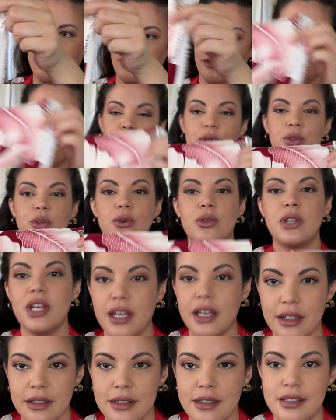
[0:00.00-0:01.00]
well, you
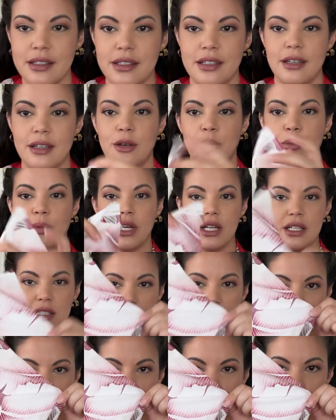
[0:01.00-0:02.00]
can't see it, but it's
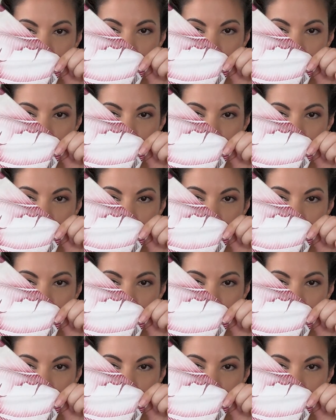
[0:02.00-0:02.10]
a little